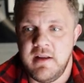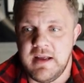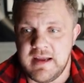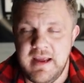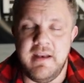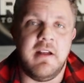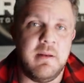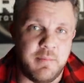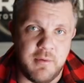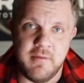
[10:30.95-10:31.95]
again
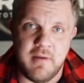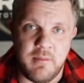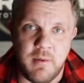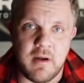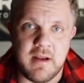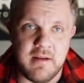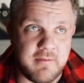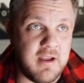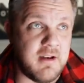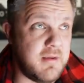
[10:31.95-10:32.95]
improve our working
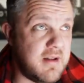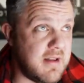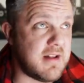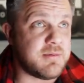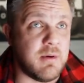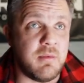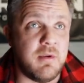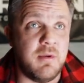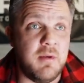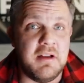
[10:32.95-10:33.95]
environment and that's what we're
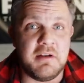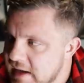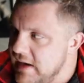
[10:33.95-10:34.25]
doing here